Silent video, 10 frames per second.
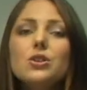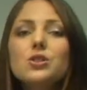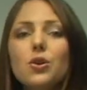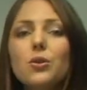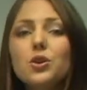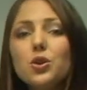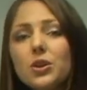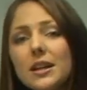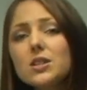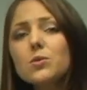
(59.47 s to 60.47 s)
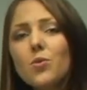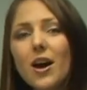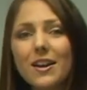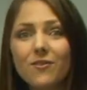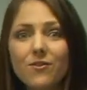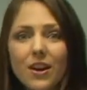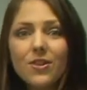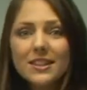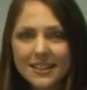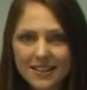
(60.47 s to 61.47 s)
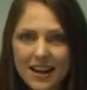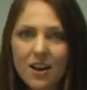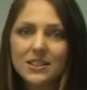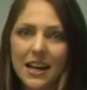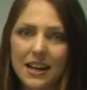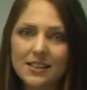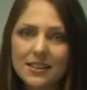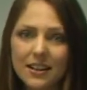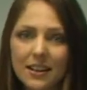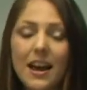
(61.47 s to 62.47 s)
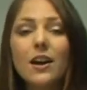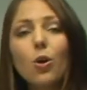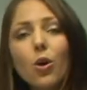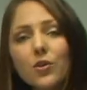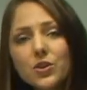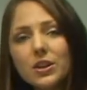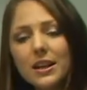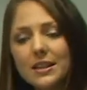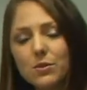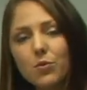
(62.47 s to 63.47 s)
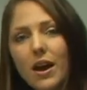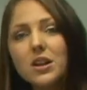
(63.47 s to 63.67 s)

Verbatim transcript: So you need to write a very detailed answer here, and often it's around